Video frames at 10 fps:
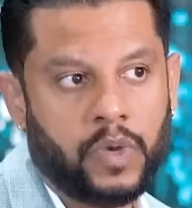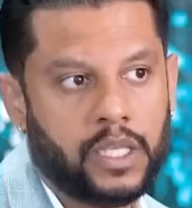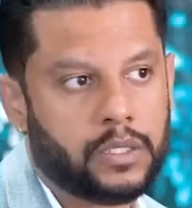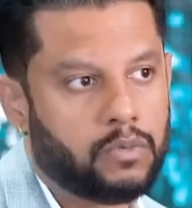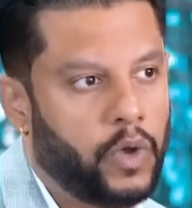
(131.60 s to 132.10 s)

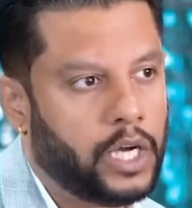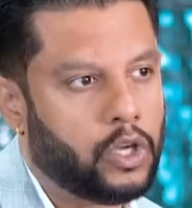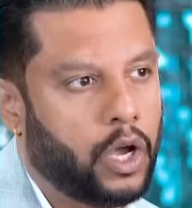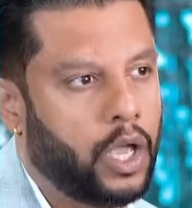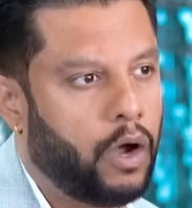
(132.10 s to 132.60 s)
means we are
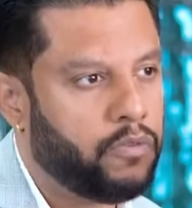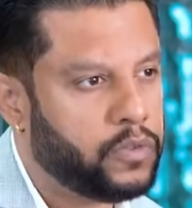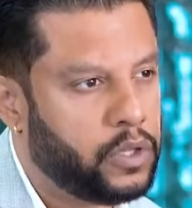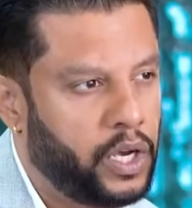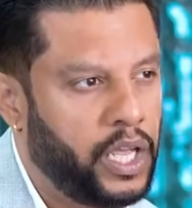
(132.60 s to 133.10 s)
talking of
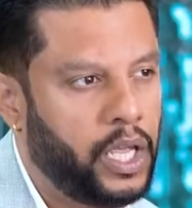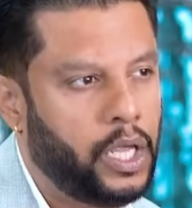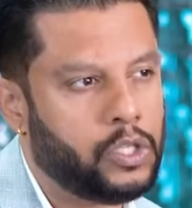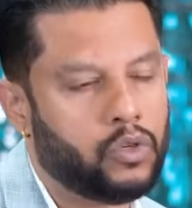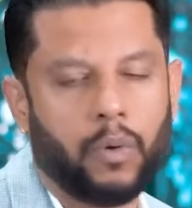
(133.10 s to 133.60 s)

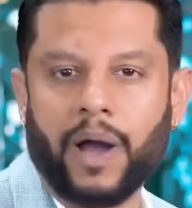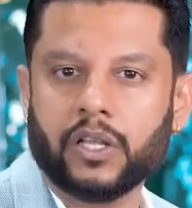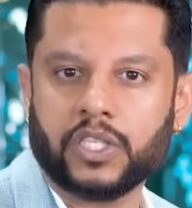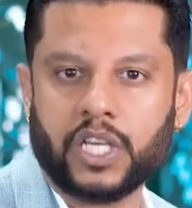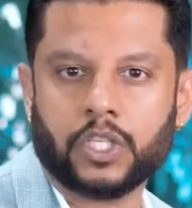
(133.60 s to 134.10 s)
3 to
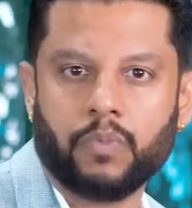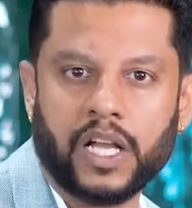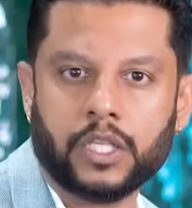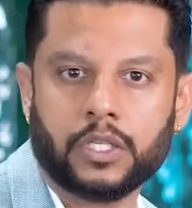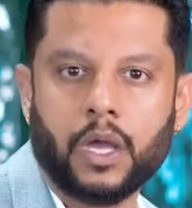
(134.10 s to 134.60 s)
about 6
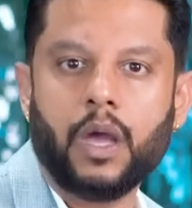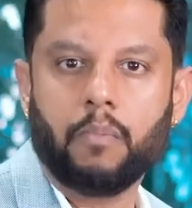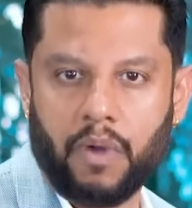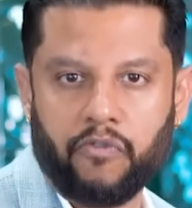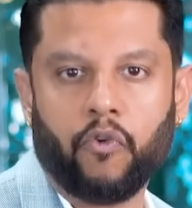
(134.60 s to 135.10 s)
months
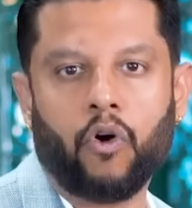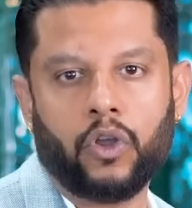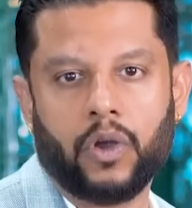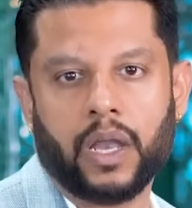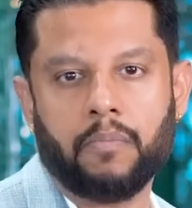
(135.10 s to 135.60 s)
before
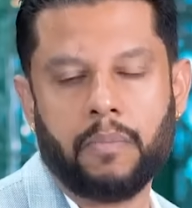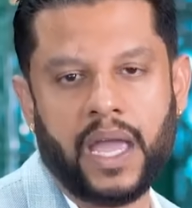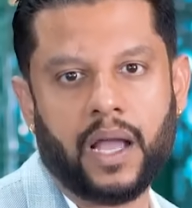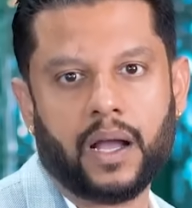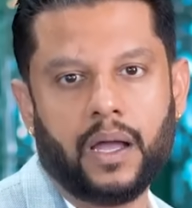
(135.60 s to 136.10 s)
you can
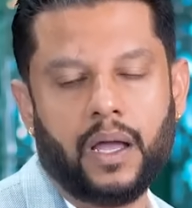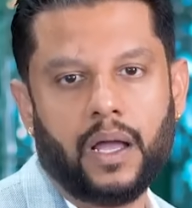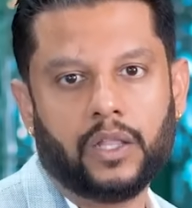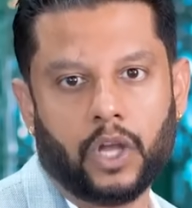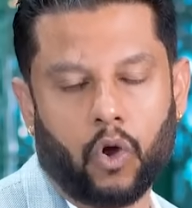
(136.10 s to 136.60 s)
make
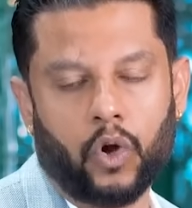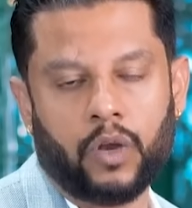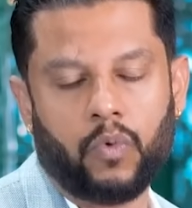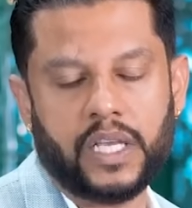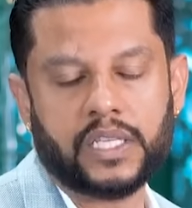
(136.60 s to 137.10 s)
the
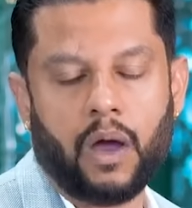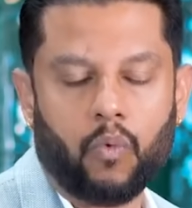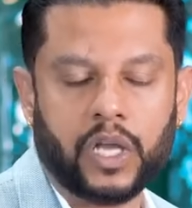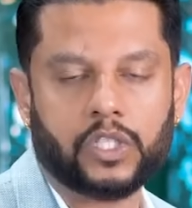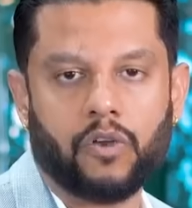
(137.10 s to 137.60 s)
golden visa
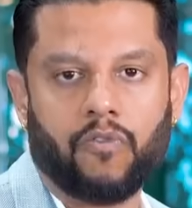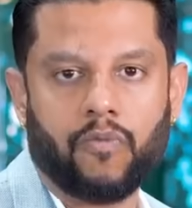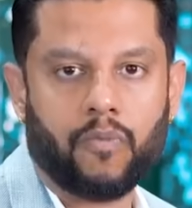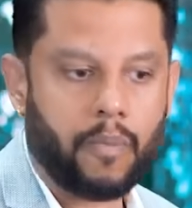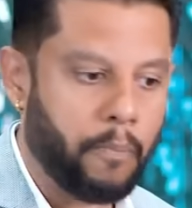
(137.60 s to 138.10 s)
once
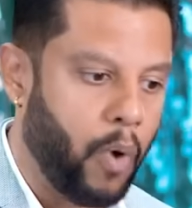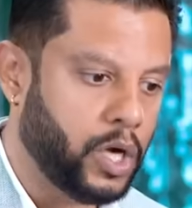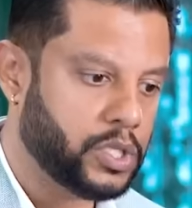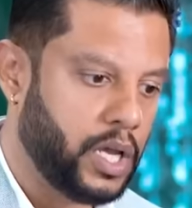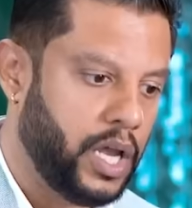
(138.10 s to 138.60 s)
you
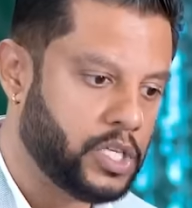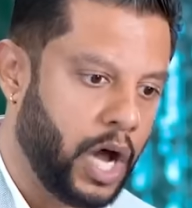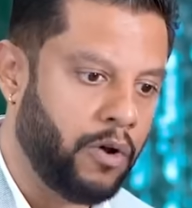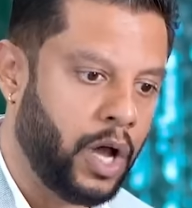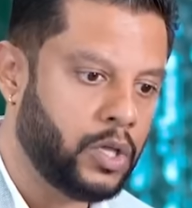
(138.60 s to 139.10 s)
bought a
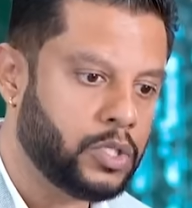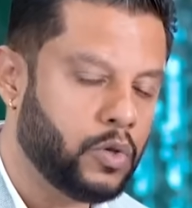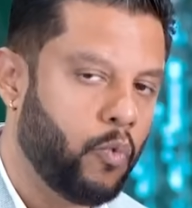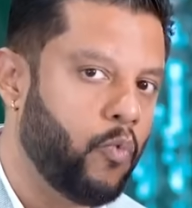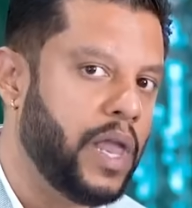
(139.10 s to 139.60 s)

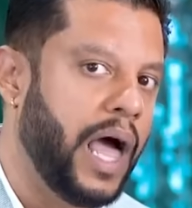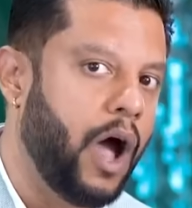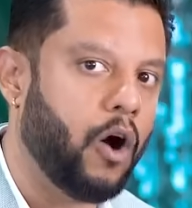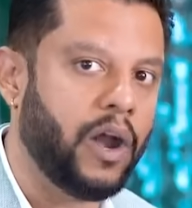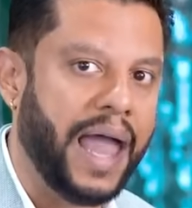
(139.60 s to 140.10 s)
townhouse,
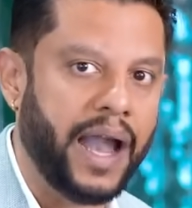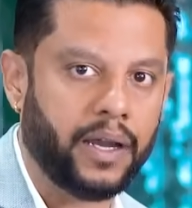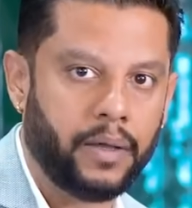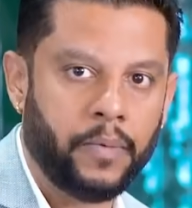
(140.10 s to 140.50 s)
villa or land.